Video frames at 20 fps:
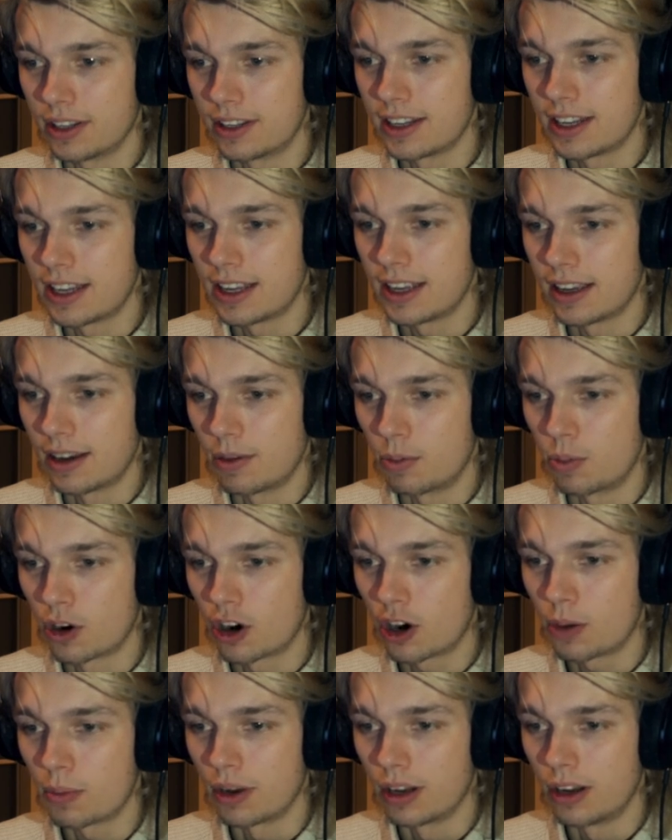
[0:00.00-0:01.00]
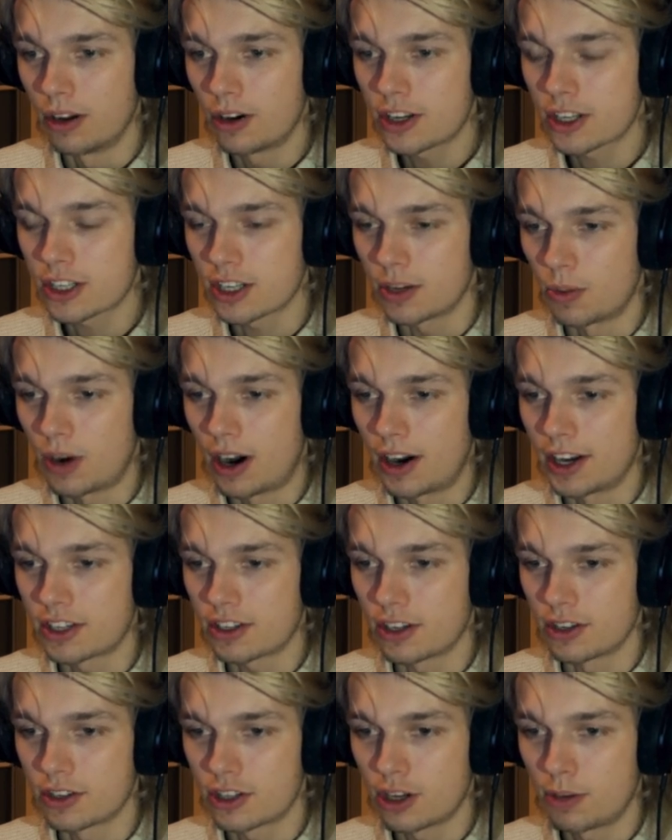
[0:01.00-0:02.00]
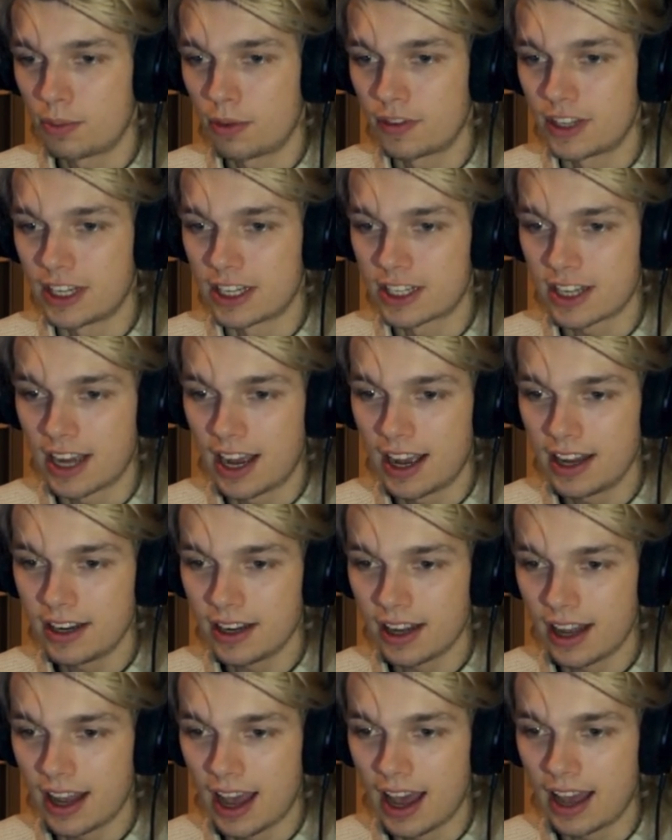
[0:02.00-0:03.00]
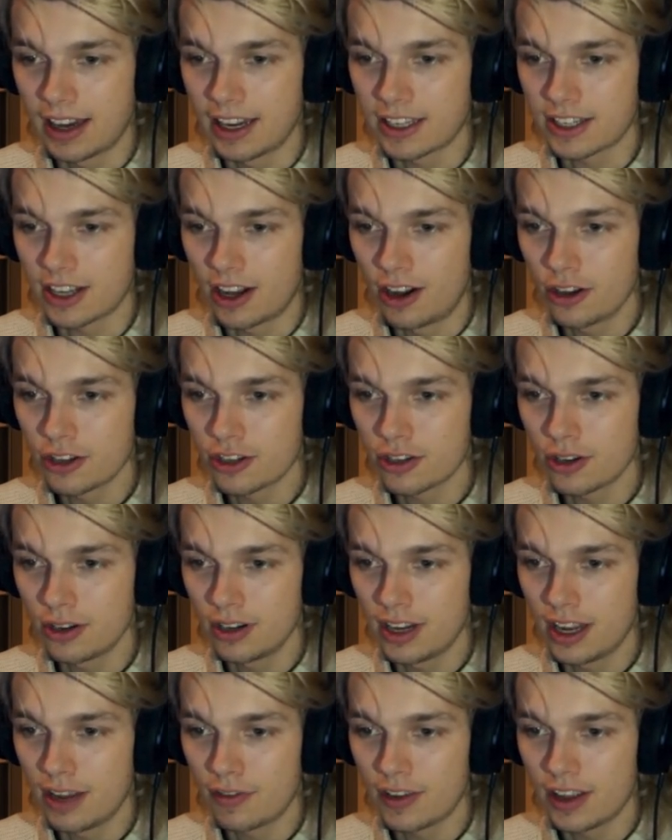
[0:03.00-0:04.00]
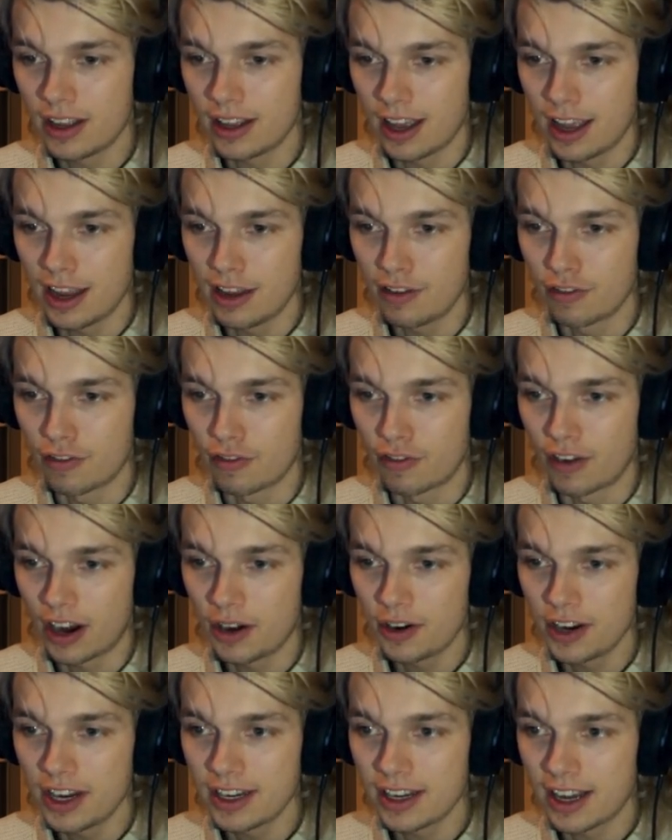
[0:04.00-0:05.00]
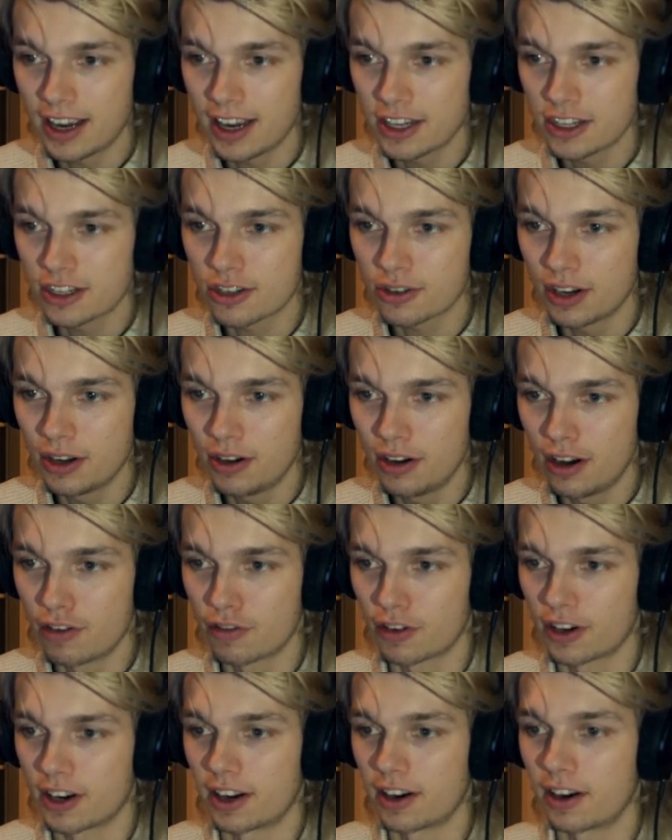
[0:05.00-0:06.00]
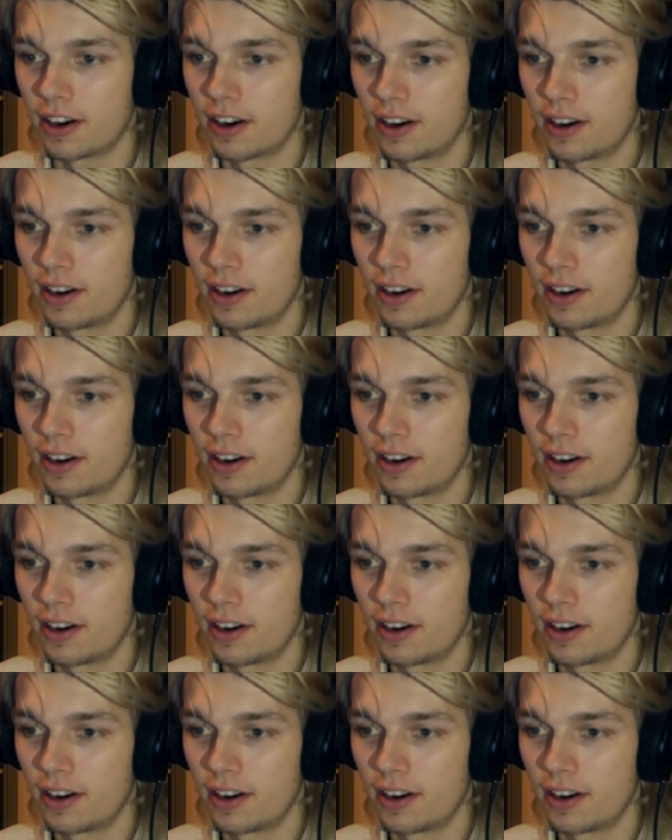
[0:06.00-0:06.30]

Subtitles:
the worm looks while it's on top of the sand, and it's also leaving a very nice trail over here.